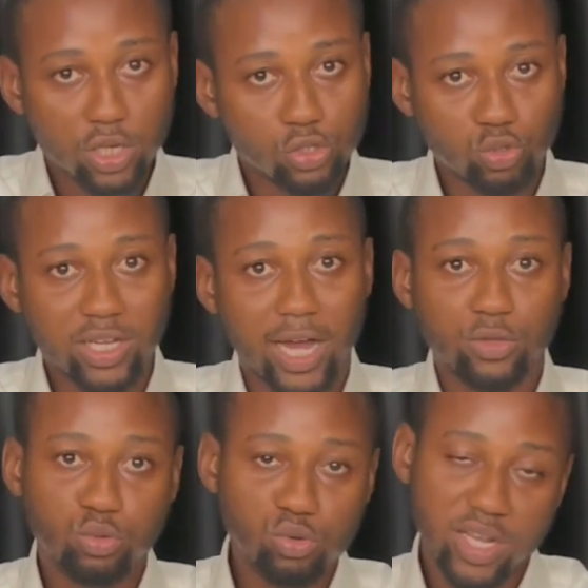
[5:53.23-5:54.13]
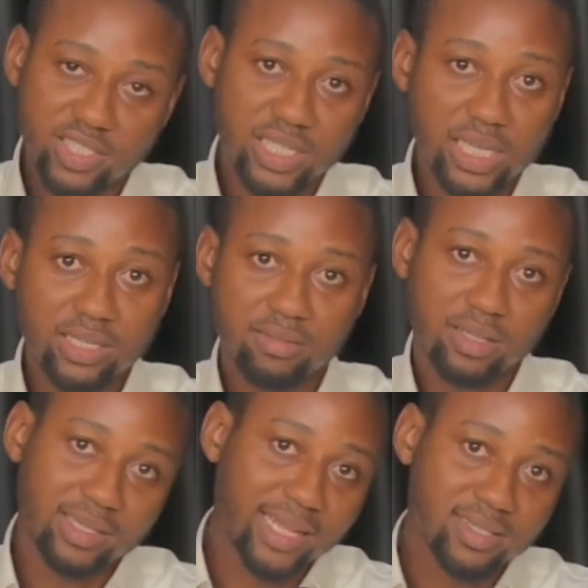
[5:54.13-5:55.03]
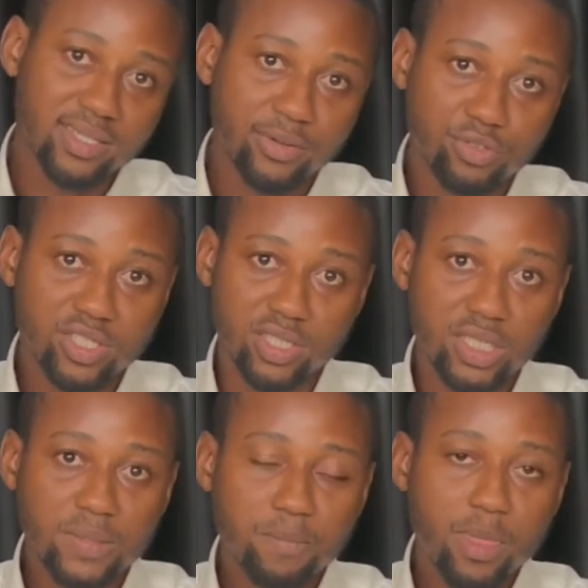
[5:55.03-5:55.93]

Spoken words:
So they can do, let's say, 30-70,